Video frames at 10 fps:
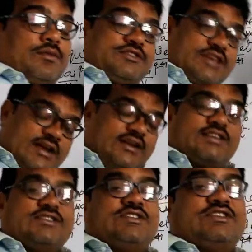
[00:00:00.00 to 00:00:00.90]

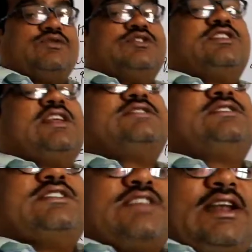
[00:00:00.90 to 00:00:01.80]
sentences which
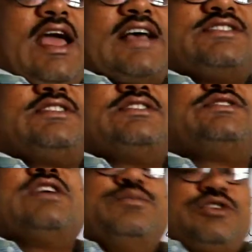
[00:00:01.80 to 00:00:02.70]
doesn't has the
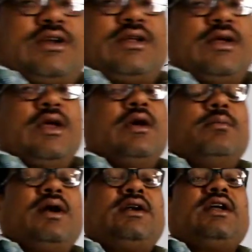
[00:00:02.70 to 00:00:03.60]
subject,
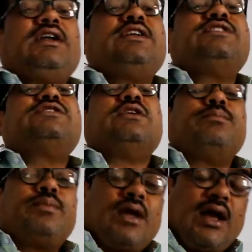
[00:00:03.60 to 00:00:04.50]
but it is
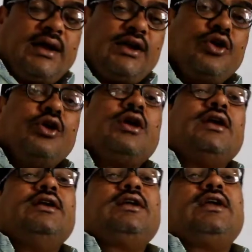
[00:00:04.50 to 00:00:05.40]
implied,
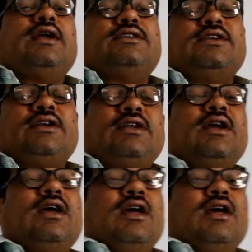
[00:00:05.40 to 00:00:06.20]
indicated.